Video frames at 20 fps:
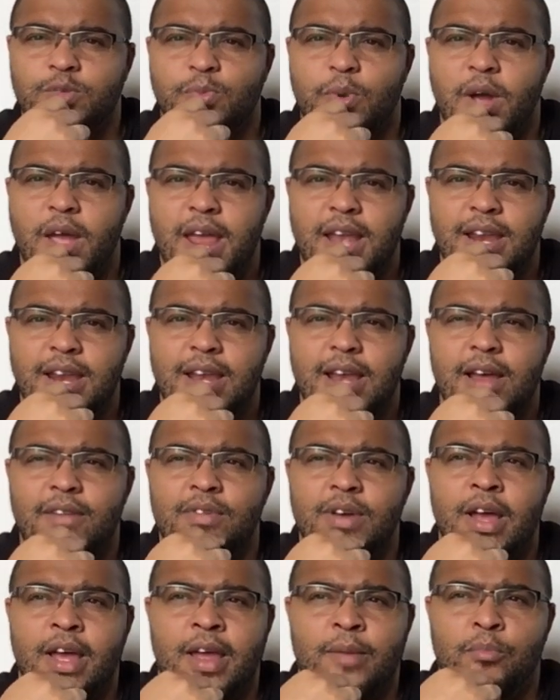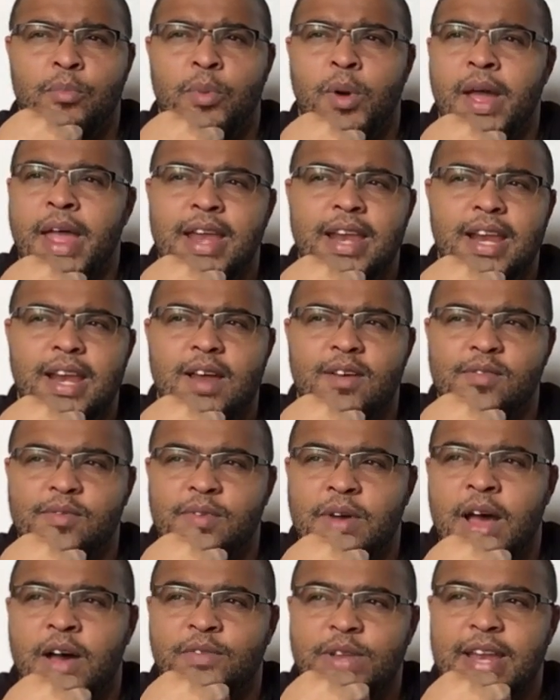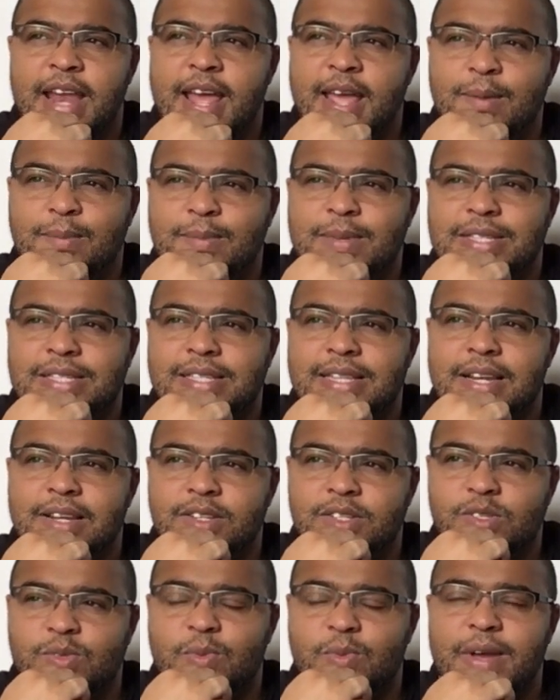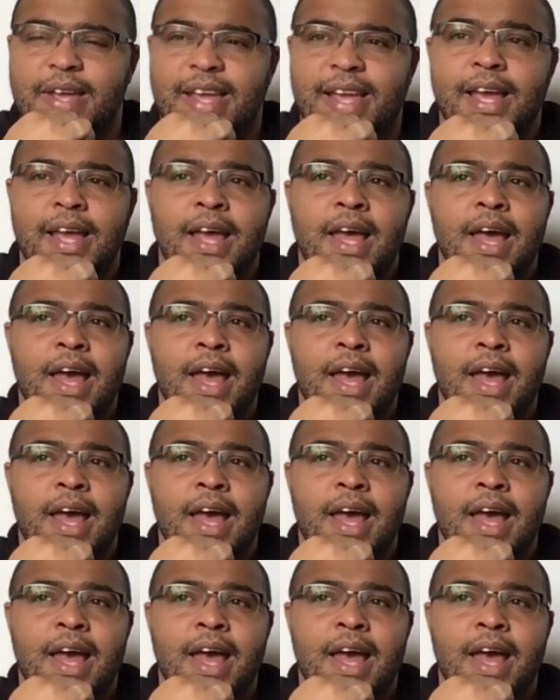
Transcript: by any, by any other name is still as sweet.